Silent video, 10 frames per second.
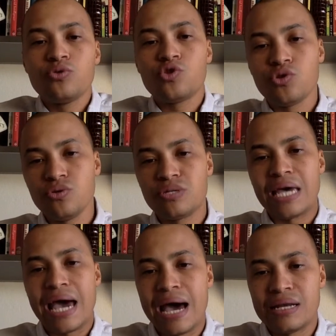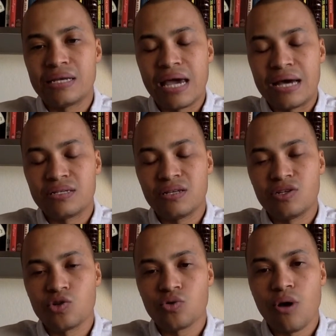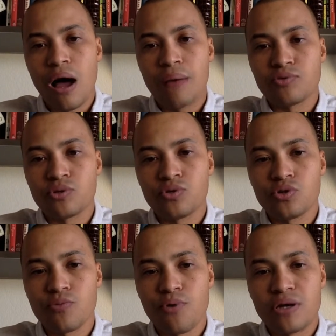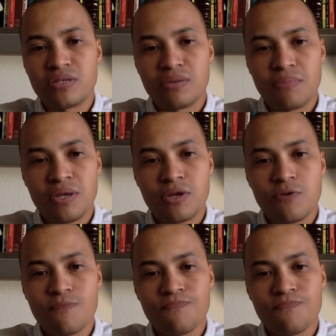choose to add it as an additional option to your pricing menu.